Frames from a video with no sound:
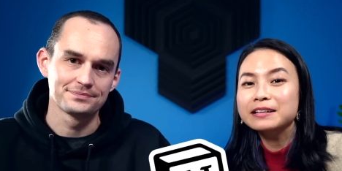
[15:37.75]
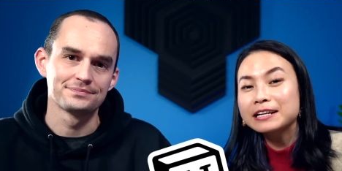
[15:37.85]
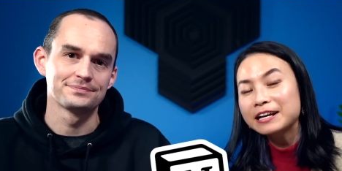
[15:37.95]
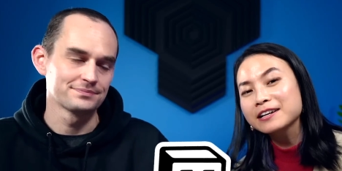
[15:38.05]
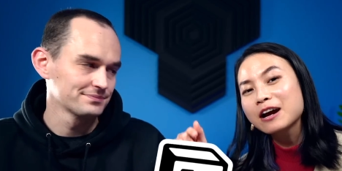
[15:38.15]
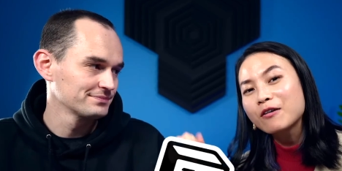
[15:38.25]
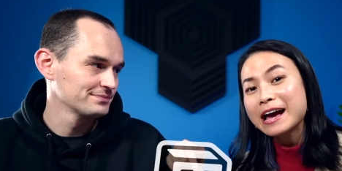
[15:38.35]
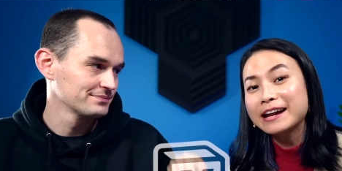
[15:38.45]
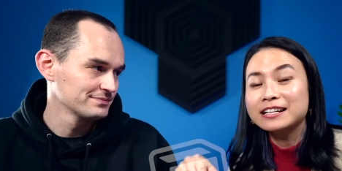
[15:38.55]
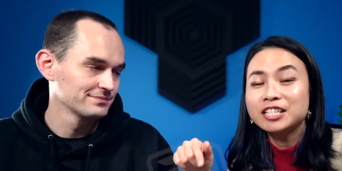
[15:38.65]
Speaker 1: you can go
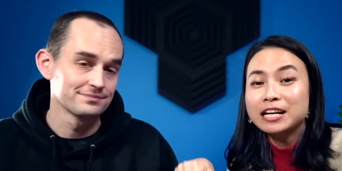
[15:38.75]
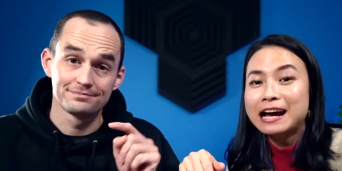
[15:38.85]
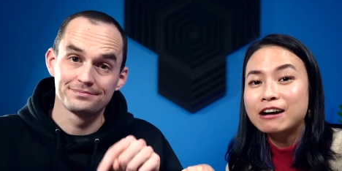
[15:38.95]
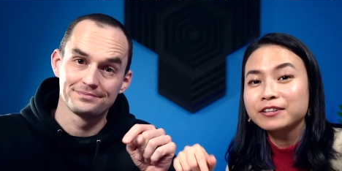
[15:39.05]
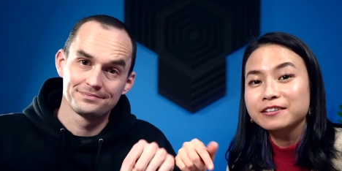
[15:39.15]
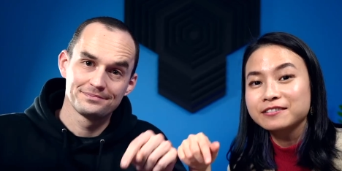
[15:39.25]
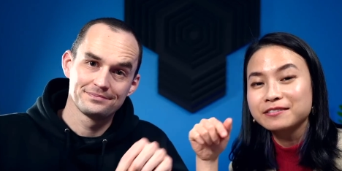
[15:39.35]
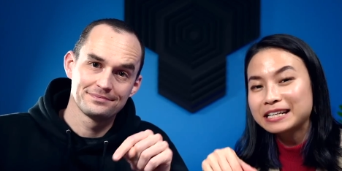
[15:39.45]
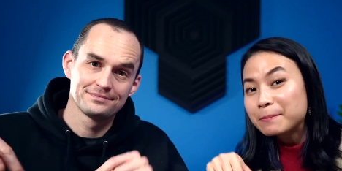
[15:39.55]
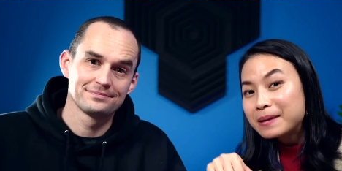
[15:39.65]
ahead and check out the
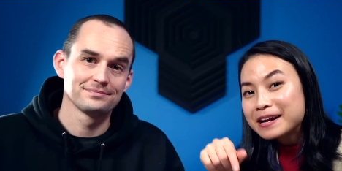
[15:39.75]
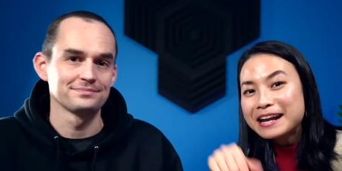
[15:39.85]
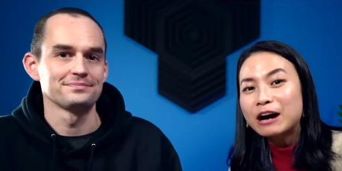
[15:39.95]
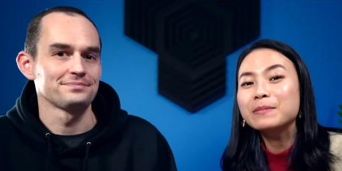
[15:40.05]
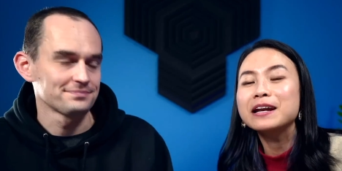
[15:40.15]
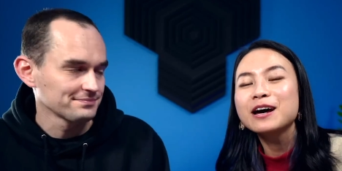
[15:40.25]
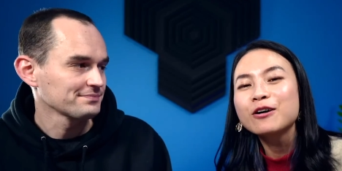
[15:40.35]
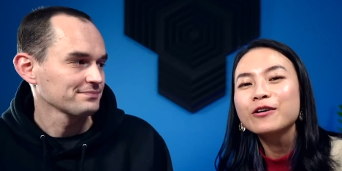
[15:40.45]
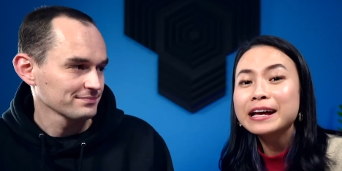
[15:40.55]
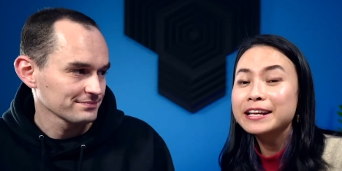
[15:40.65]
template down
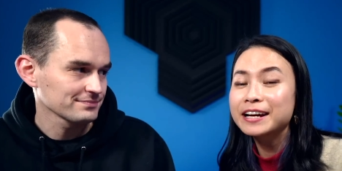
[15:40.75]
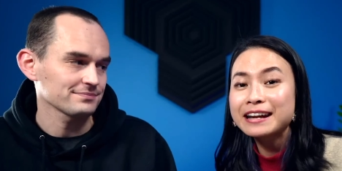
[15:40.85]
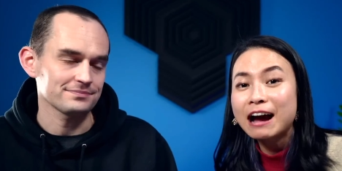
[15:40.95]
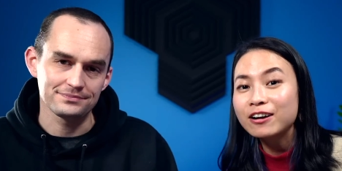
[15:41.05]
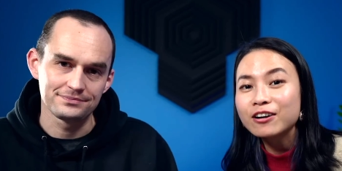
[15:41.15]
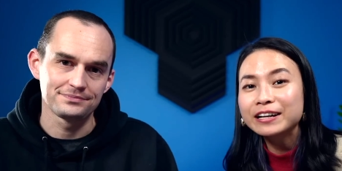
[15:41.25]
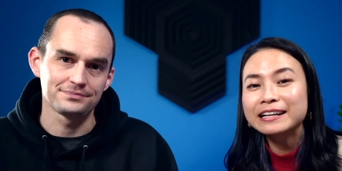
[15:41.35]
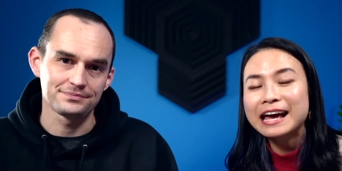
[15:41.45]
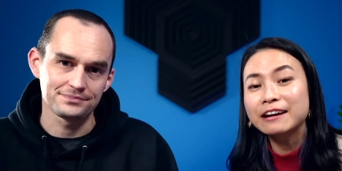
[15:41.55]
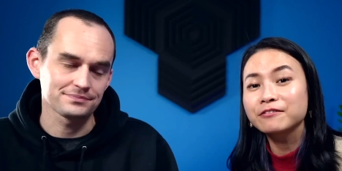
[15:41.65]
below. You can download it
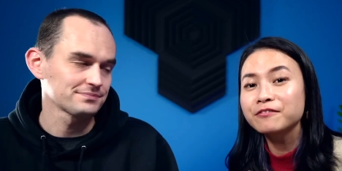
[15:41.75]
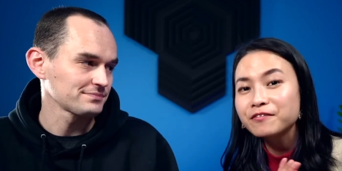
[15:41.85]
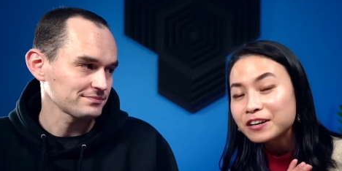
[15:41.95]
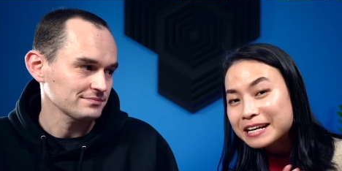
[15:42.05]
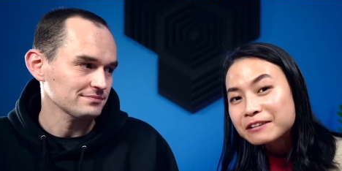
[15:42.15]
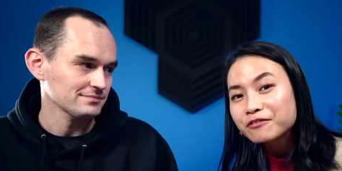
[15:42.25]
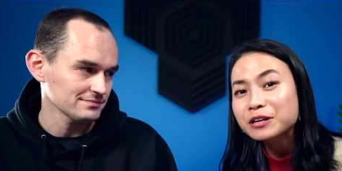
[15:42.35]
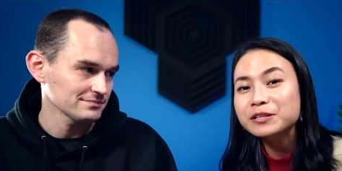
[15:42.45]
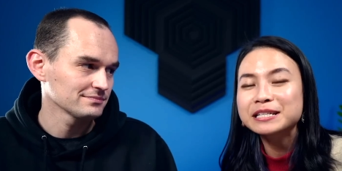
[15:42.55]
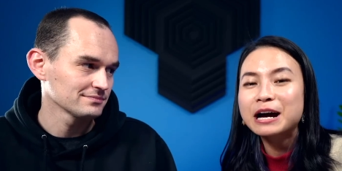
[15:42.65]
and fill it in for for
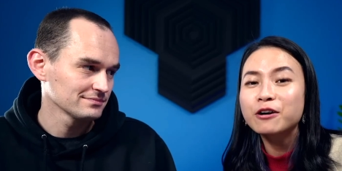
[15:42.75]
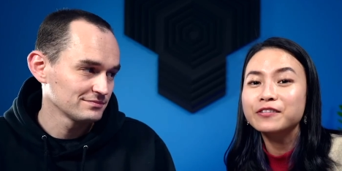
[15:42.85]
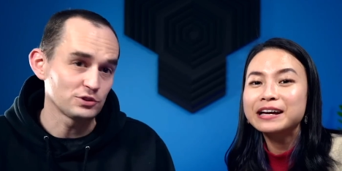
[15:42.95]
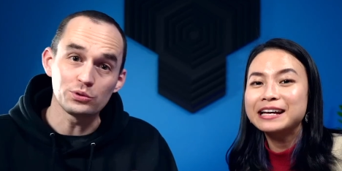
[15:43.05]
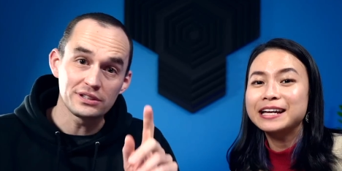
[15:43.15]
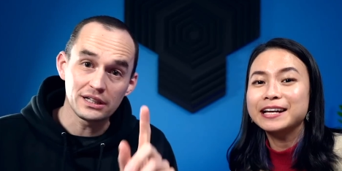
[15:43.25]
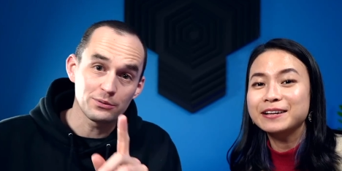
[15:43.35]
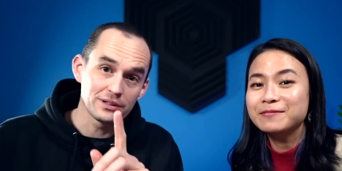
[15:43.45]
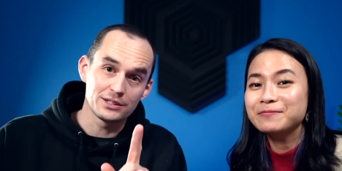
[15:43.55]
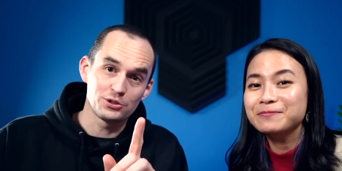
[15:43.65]
yourself.
Speaker 2: Don't tinker
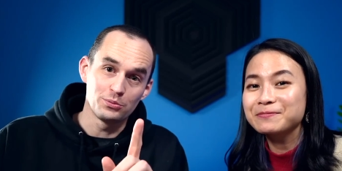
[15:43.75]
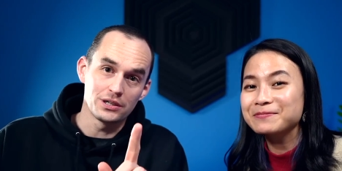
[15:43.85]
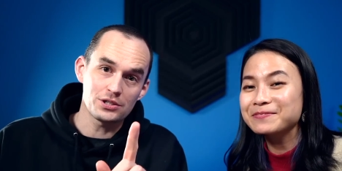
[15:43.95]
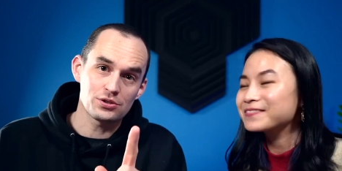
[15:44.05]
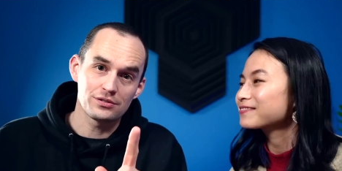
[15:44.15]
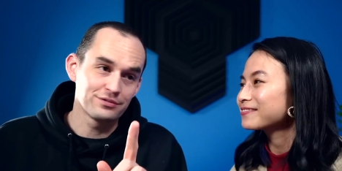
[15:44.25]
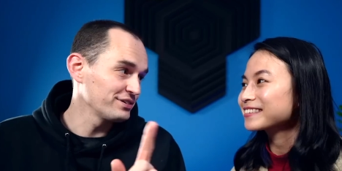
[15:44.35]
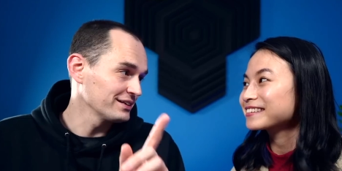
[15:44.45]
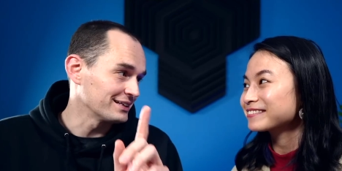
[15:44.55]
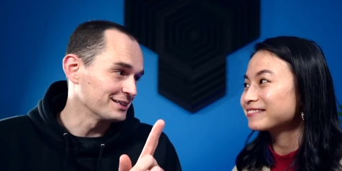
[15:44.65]
with it too much.
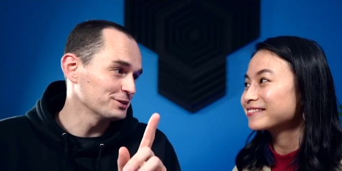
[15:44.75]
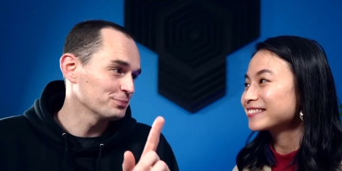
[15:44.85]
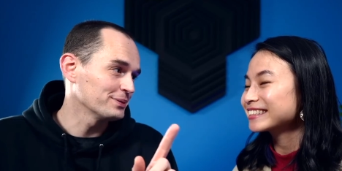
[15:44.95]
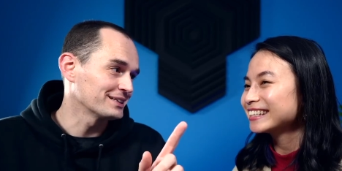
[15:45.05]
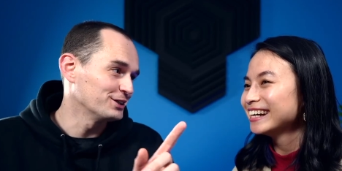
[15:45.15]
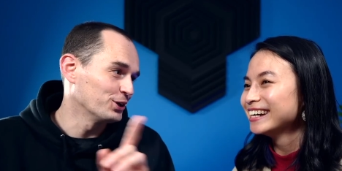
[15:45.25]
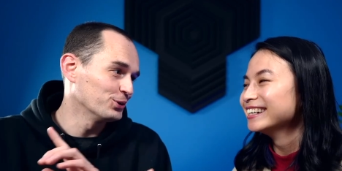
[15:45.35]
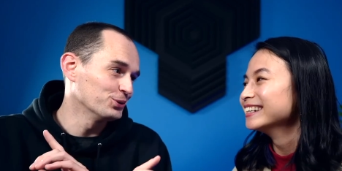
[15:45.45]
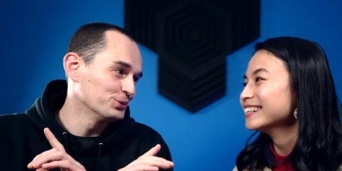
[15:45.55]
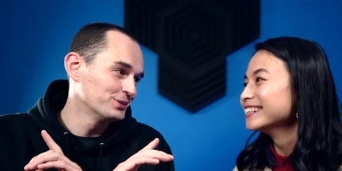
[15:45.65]
Fill it in, but
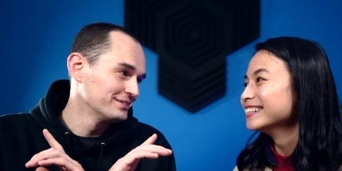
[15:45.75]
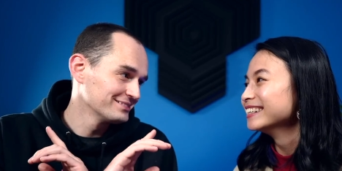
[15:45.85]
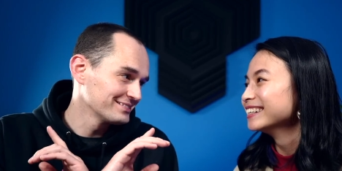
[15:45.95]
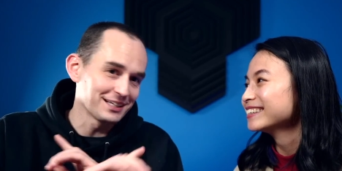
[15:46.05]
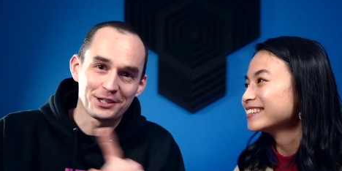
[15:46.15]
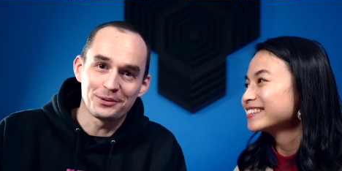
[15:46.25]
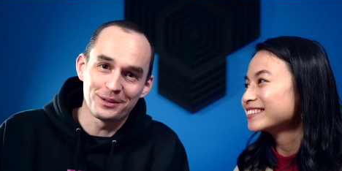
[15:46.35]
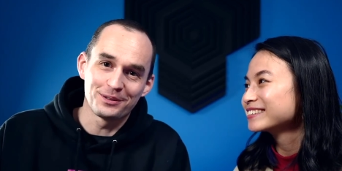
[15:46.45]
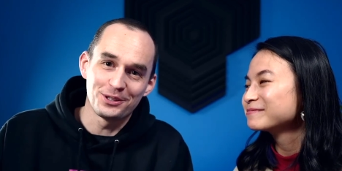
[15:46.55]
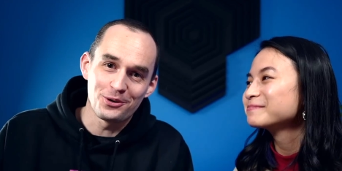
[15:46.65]
no tinkering
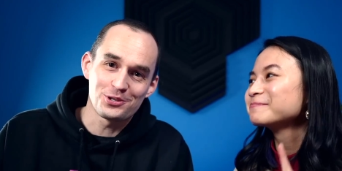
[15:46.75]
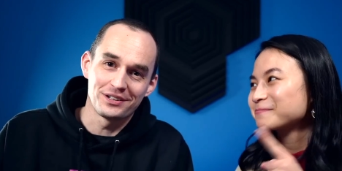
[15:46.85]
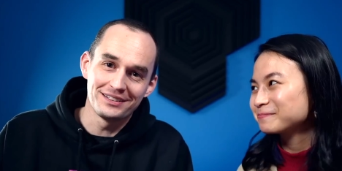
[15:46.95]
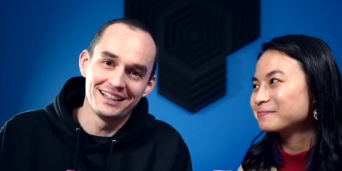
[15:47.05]
with Notion.